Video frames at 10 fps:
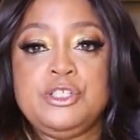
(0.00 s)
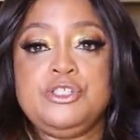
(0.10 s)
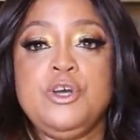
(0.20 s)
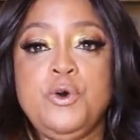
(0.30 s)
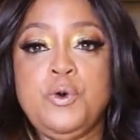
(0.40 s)

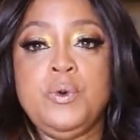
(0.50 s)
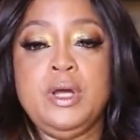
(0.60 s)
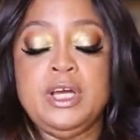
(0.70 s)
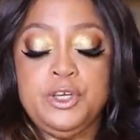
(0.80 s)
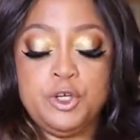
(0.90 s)

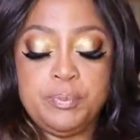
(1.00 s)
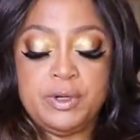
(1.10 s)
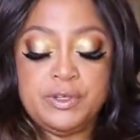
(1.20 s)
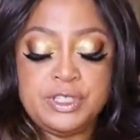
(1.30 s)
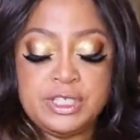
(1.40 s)
So your
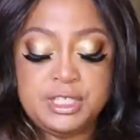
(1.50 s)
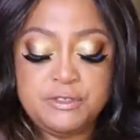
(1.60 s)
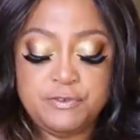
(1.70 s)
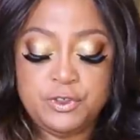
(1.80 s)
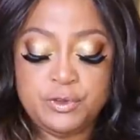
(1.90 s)
person
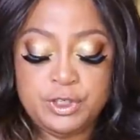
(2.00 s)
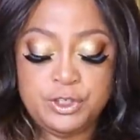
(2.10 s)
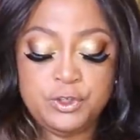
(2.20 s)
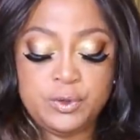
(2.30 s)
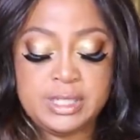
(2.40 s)
is
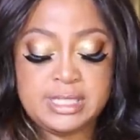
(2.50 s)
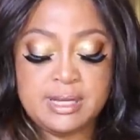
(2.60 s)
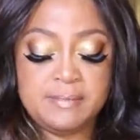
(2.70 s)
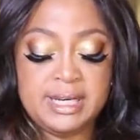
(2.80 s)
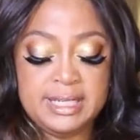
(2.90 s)
viewing you as
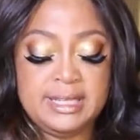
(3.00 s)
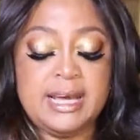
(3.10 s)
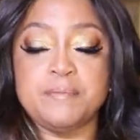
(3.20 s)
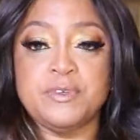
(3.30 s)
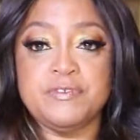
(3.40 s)
somebody
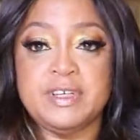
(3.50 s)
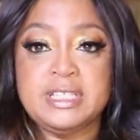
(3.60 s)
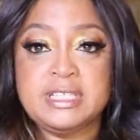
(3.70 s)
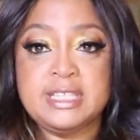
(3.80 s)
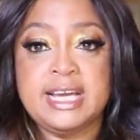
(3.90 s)
that
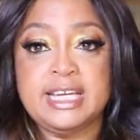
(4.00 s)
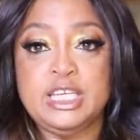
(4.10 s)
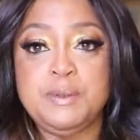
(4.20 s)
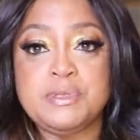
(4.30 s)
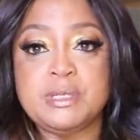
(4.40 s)
prevents, that
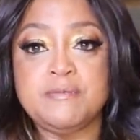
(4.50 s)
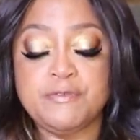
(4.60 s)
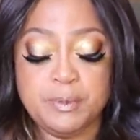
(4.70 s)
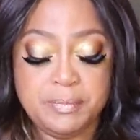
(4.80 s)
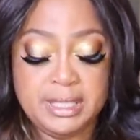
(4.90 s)
keeps them
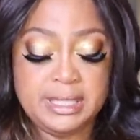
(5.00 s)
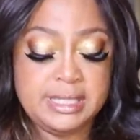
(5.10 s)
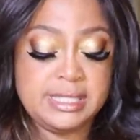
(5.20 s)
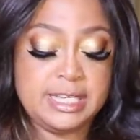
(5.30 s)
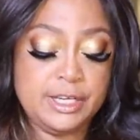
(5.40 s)
from
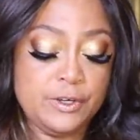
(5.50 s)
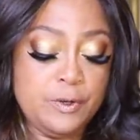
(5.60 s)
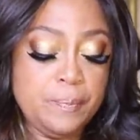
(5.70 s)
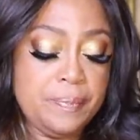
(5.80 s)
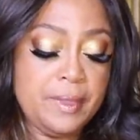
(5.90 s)
being
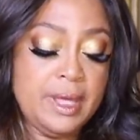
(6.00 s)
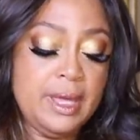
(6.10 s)
single.